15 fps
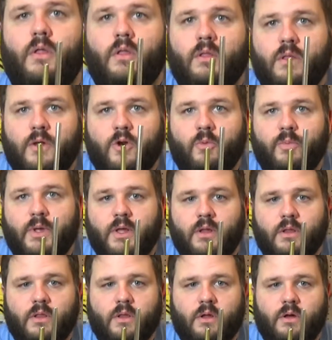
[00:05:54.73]
a little bit
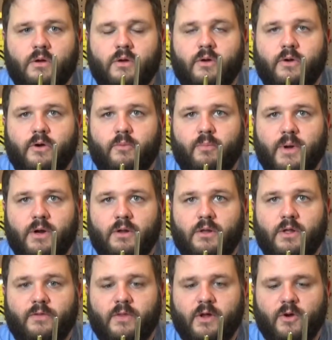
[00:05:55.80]
longer barrel
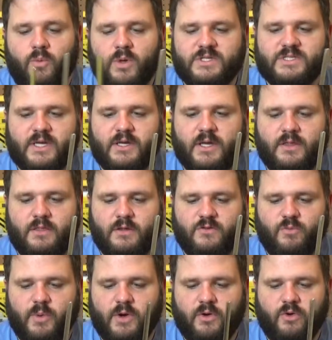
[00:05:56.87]
on there. Once I get this
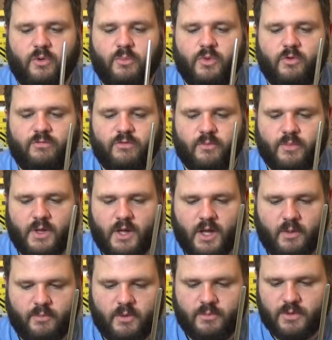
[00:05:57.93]
barrel removed from the
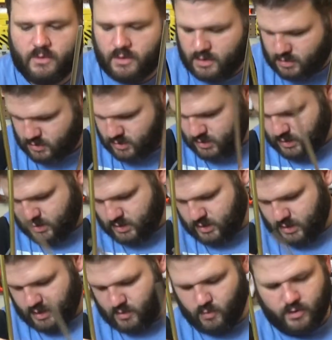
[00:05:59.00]
hop-up unit,
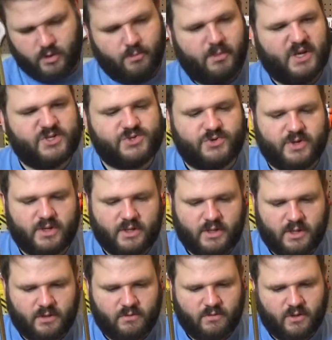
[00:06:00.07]
I will measure it
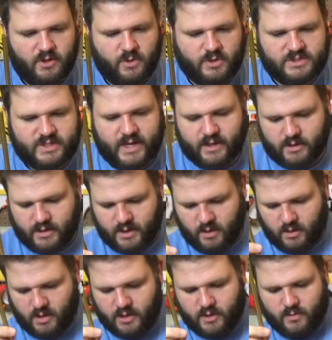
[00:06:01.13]
and tell you exactly how
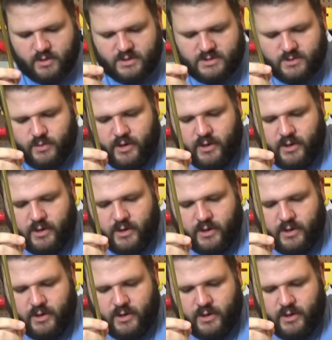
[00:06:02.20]
long it was. So we